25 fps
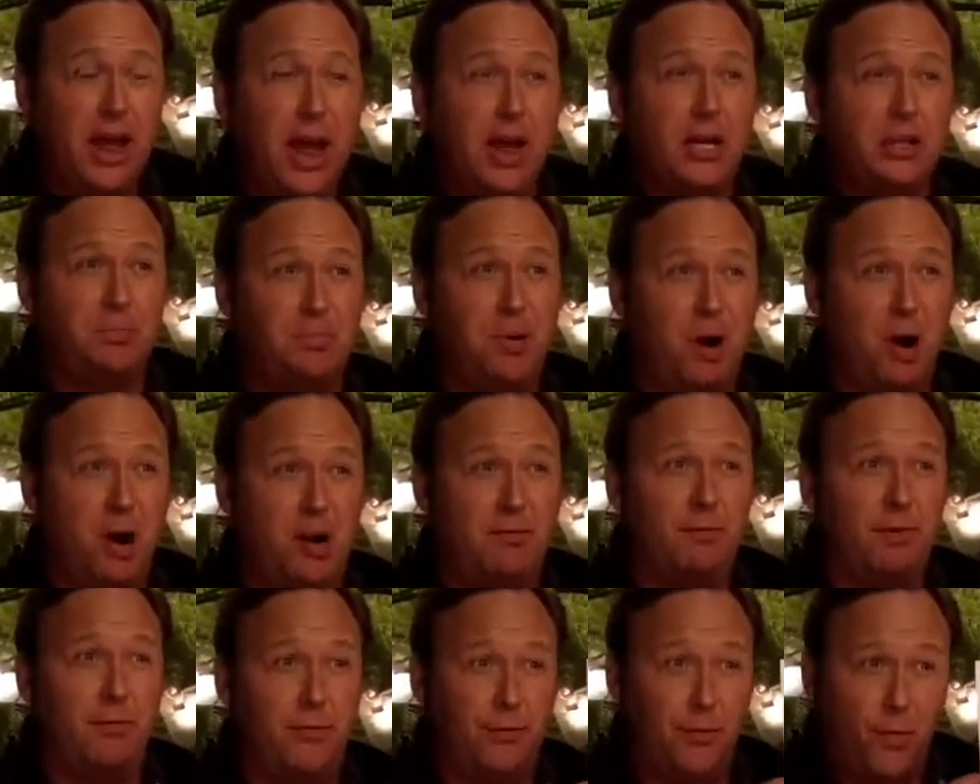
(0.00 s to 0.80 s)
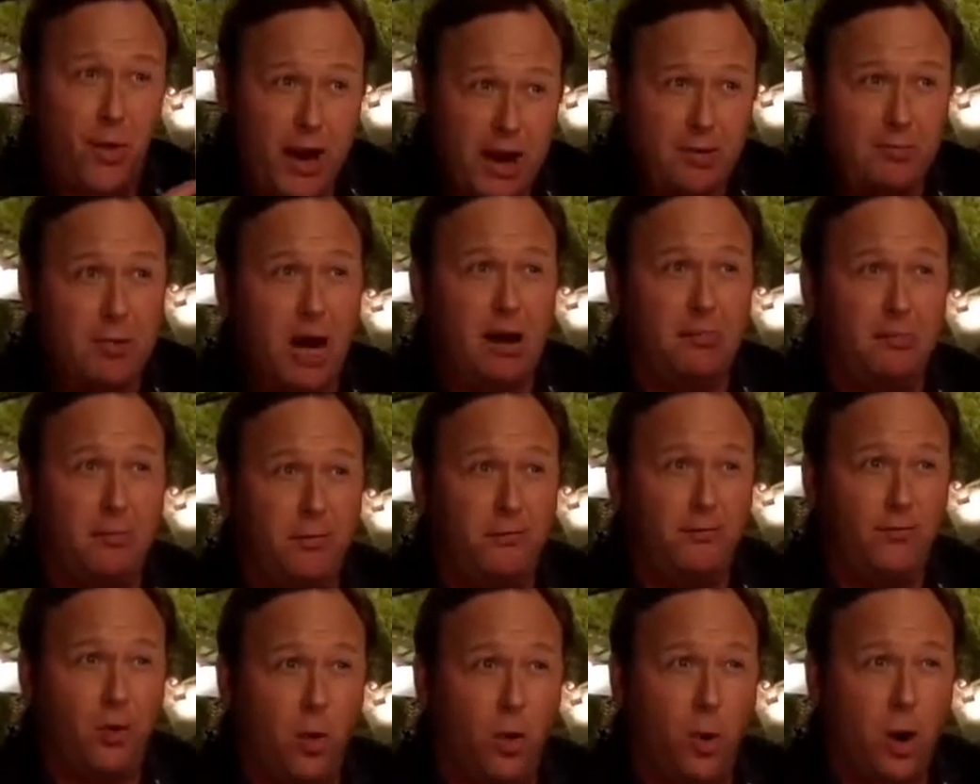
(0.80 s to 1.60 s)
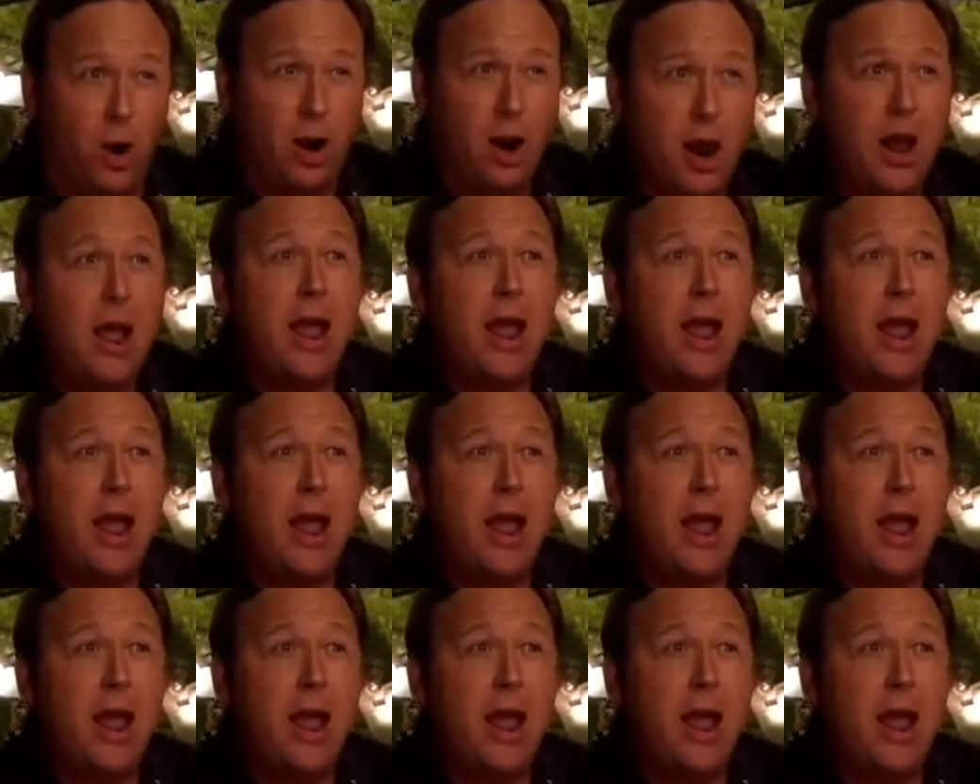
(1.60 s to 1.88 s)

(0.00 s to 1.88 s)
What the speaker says: as part of a frame-up before,